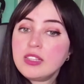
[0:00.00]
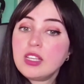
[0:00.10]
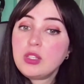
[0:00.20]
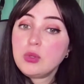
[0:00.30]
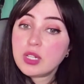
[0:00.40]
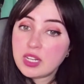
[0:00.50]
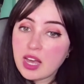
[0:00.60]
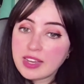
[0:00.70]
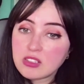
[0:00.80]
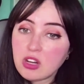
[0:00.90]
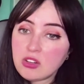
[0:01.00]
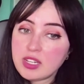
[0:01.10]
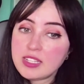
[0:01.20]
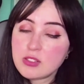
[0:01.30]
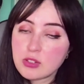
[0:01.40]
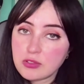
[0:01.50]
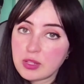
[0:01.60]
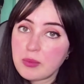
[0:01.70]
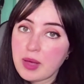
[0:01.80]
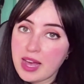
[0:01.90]
that you can act on and serve
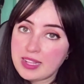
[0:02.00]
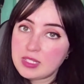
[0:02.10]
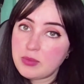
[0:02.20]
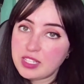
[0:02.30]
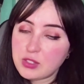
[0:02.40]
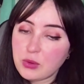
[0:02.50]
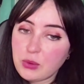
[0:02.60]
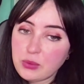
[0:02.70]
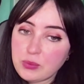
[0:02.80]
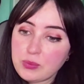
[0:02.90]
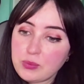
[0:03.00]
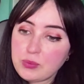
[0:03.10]
them ads based on.